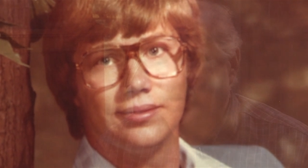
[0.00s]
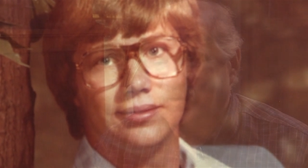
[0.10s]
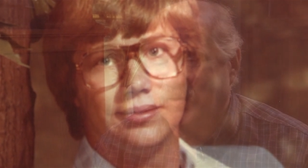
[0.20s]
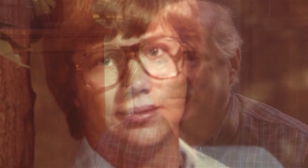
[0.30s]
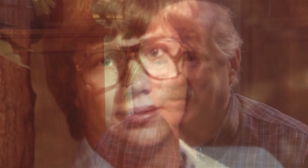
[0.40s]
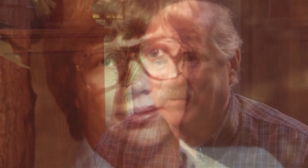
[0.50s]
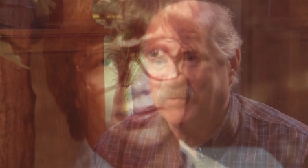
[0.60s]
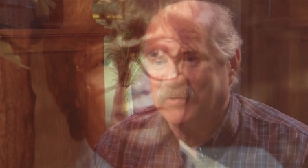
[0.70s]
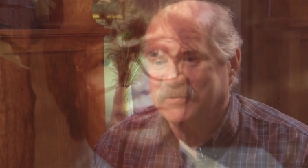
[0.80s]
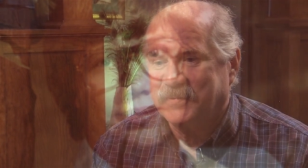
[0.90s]
right
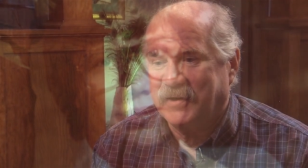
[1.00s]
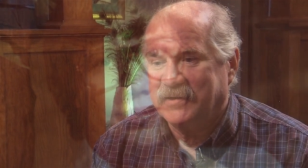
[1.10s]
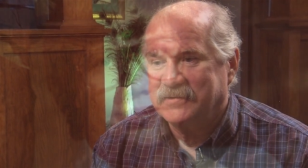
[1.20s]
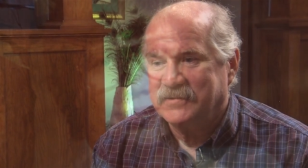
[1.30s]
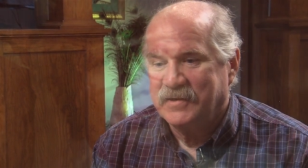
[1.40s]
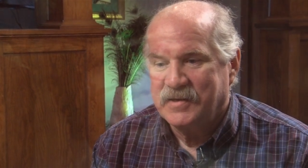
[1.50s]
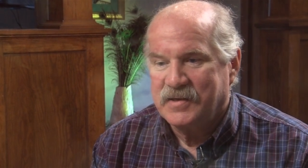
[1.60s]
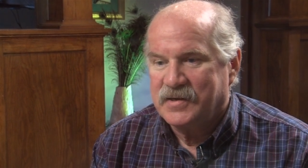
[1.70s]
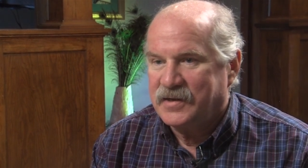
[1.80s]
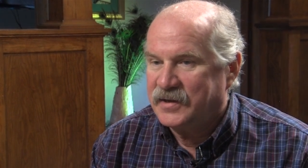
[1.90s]
downtown Nora Springs.
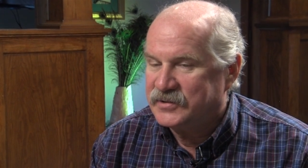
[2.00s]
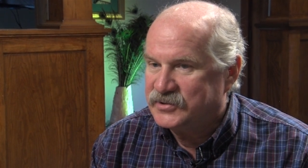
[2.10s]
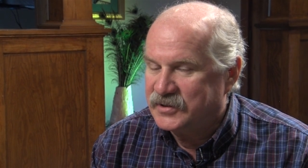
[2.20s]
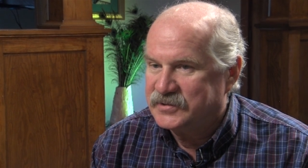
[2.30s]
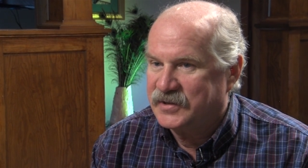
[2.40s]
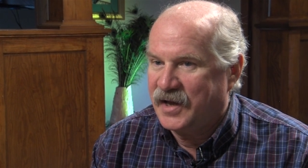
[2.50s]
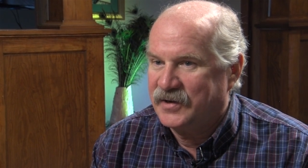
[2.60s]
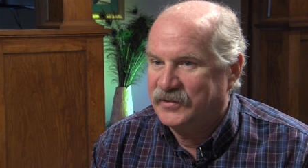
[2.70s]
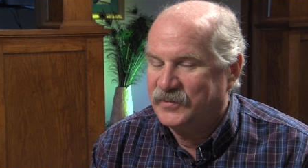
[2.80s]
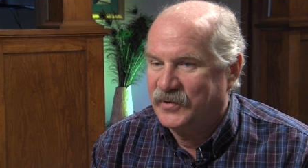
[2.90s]
He had just
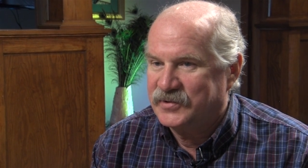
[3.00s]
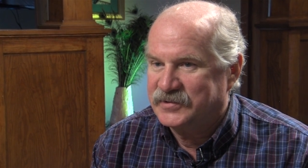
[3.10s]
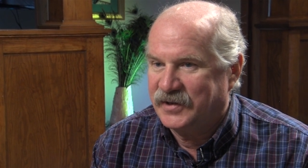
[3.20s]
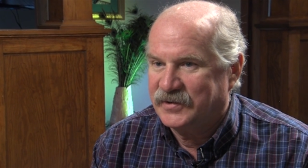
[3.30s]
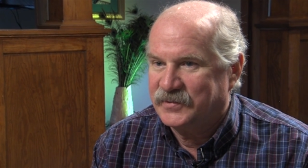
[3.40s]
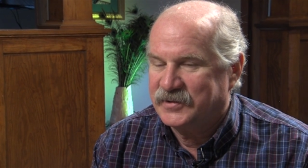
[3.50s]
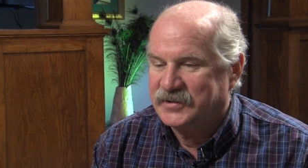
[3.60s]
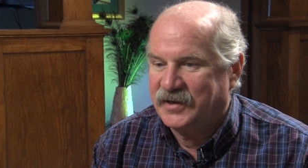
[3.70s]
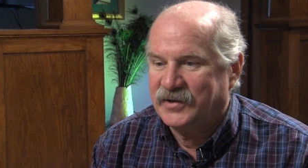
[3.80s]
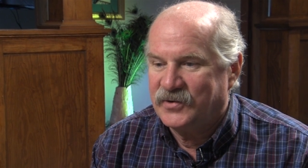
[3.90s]
got a new motorcycle,
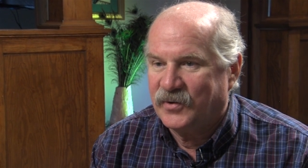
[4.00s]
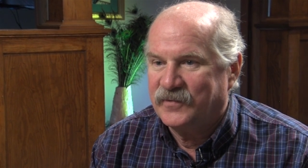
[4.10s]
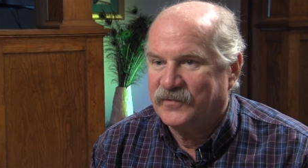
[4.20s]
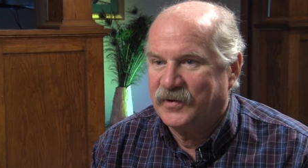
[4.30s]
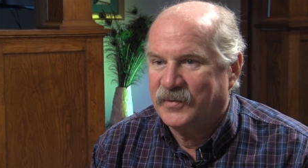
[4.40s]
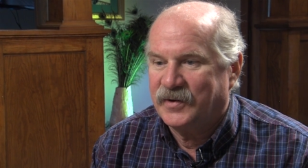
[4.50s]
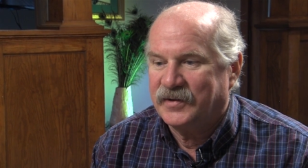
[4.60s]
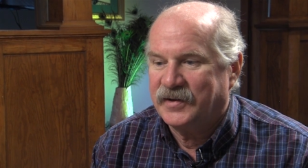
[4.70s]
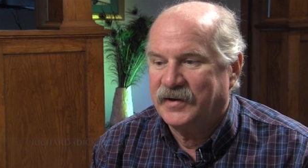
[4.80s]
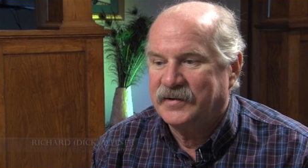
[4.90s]
which I didn't know him very
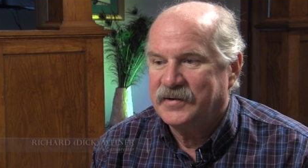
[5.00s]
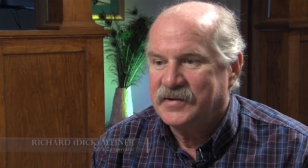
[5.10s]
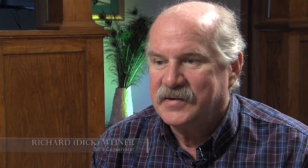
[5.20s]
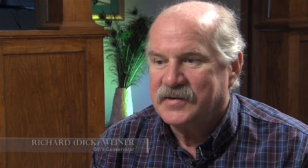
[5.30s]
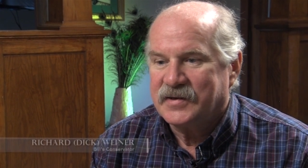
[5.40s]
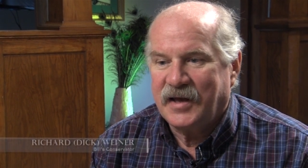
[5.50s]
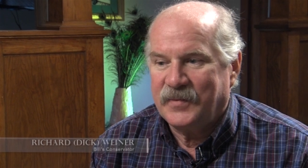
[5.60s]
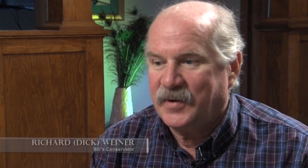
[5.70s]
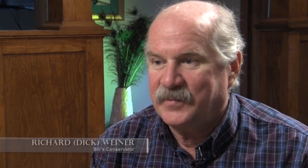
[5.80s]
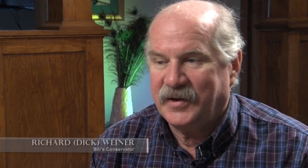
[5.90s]
well then,
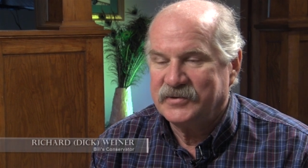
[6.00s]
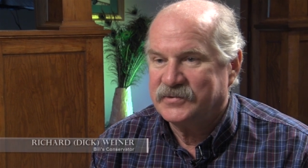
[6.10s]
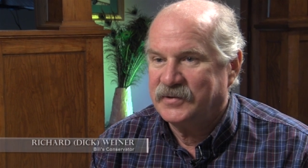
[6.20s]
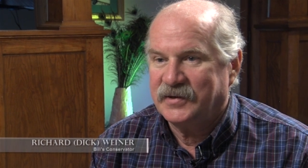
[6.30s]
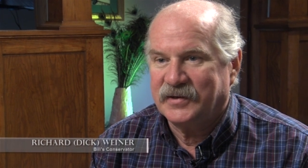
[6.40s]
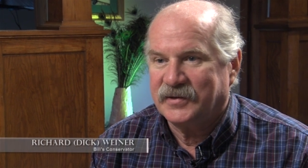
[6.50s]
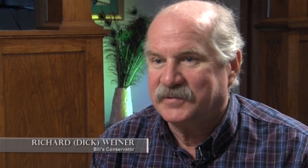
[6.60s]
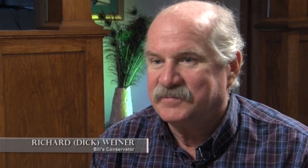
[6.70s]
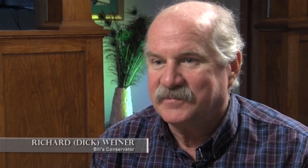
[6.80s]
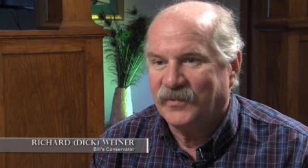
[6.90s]
came up Main Street at
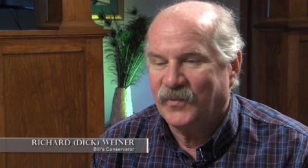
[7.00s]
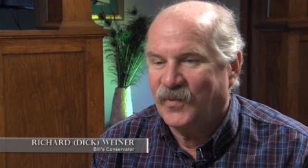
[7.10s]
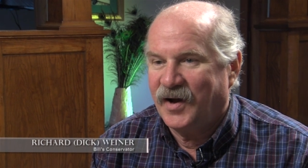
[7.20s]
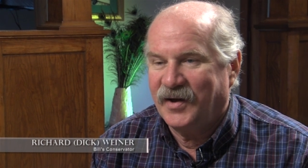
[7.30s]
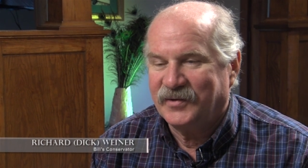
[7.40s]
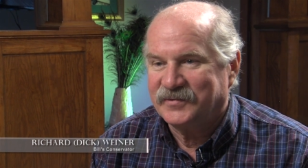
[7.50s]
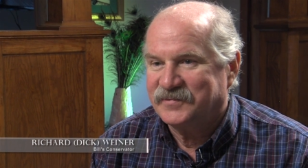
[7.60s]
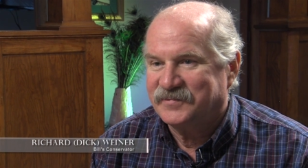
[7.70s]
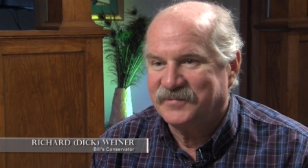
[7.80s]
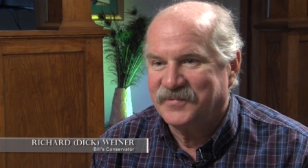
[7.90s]
a wild
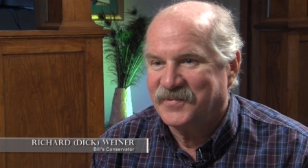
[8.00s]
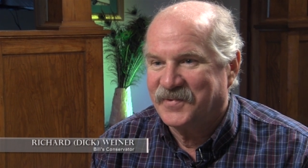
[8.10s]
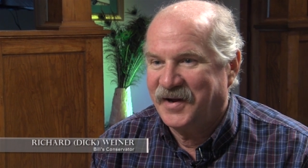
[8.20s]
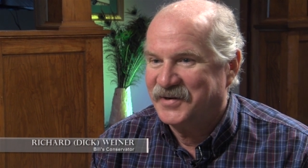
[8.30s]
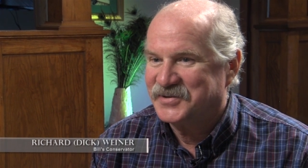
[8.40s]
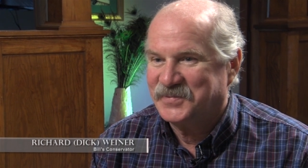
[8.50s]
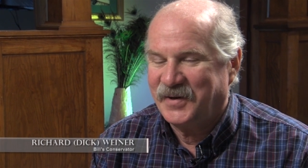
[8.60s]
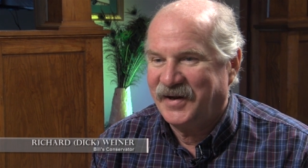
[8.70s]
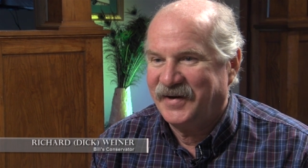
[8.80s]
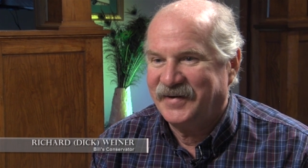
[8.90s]
rate of
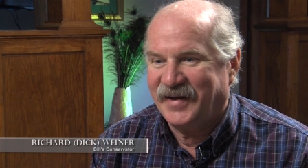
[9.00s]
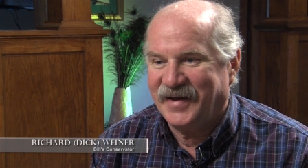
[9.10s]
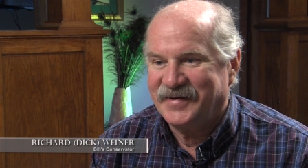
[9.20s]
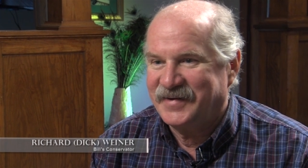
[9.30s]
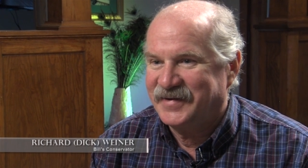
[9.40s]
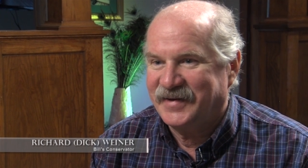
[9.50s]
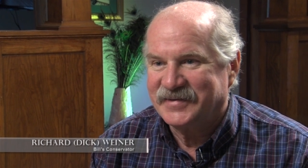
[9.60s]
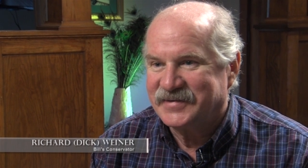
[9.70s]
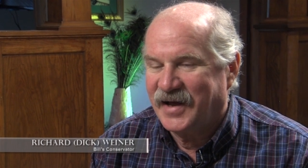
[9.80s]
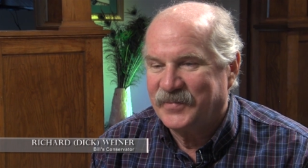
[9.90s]
speed and didn't
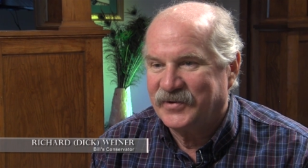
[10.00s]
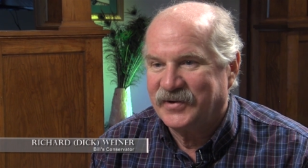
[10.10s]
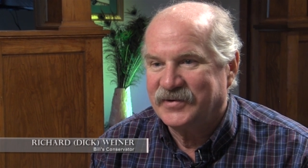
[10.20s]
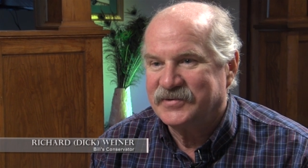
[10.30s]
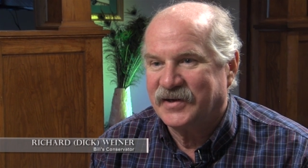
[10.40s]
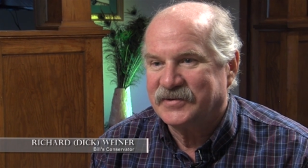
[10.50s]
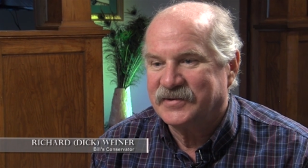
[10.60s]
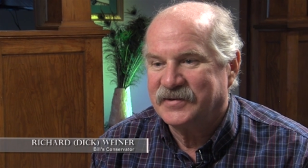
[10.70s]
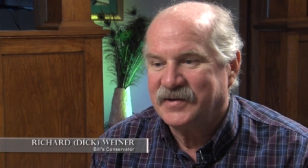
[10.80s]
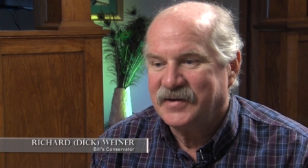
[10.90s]
get stopped at the
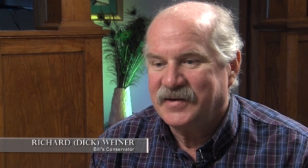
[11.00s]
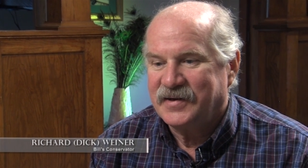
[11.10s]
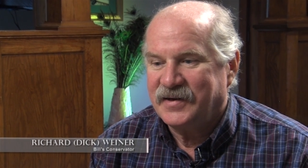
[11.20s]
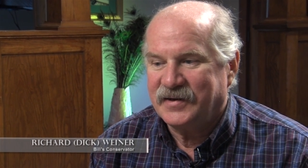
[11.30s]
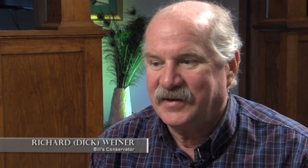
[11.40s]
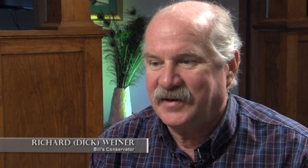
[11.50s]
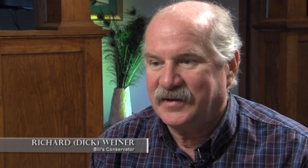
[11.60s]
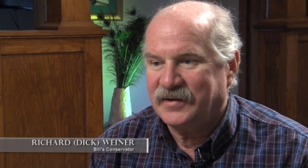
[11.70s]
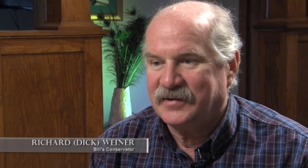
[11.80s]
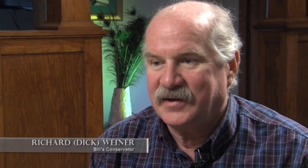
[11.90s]
intersection, hit
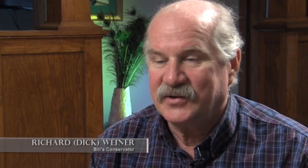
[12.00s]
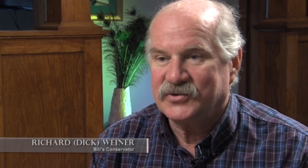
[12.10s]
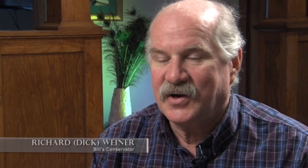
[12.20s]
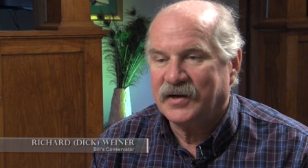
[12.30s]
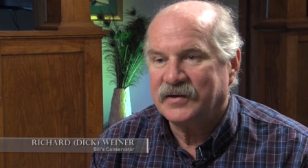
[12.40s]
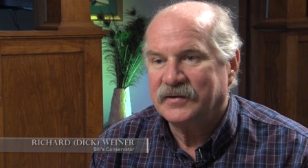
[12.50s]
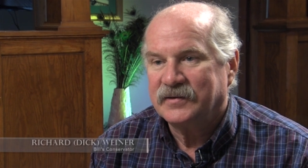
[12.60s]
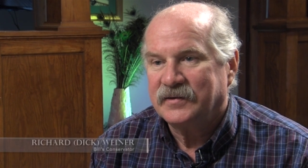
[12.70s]
a, uh, hit a truck